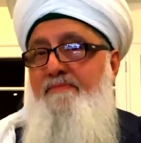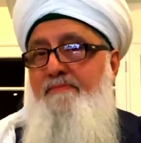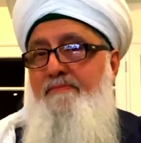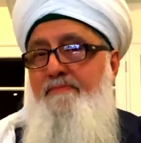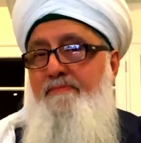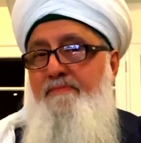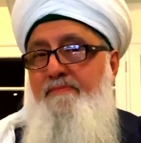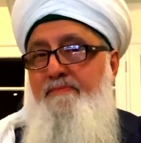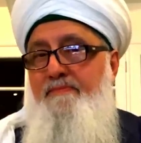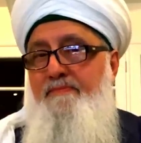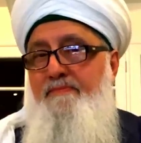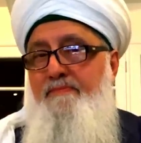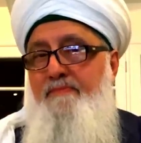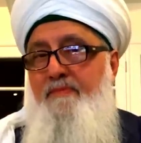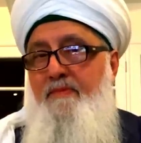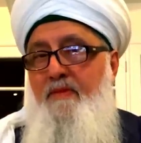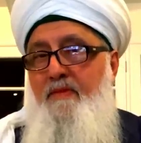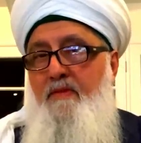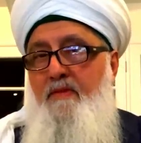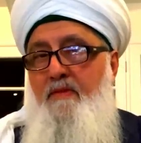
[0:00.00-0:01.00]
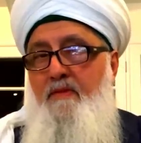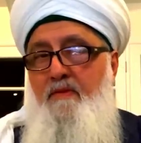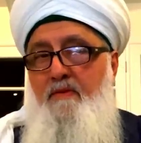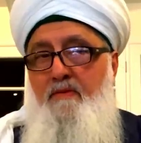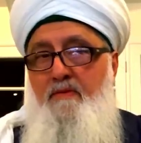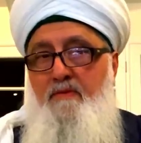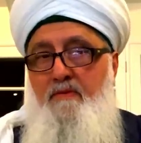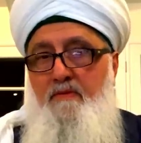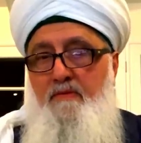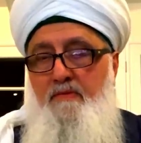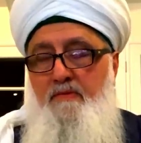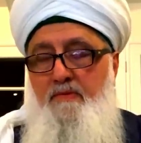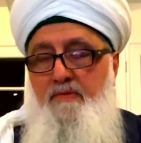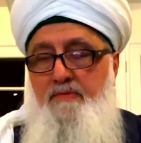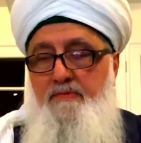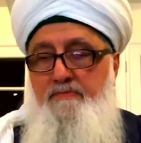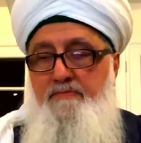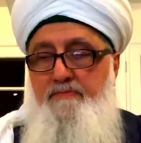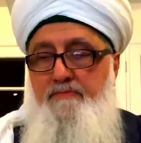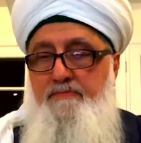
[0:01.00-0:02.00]

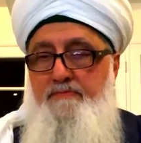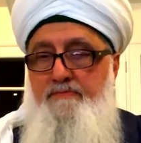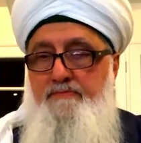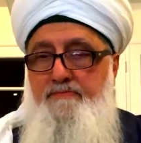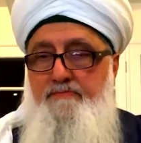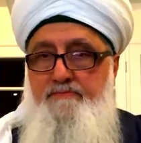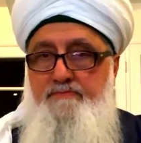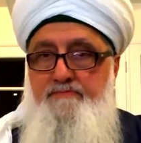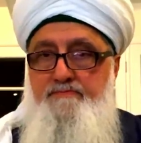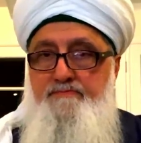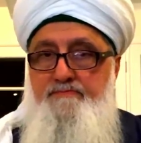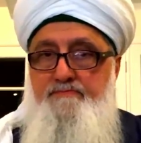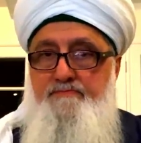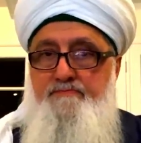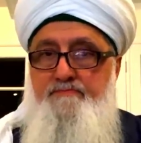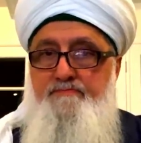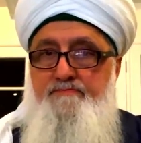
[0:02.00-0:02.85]
(silence)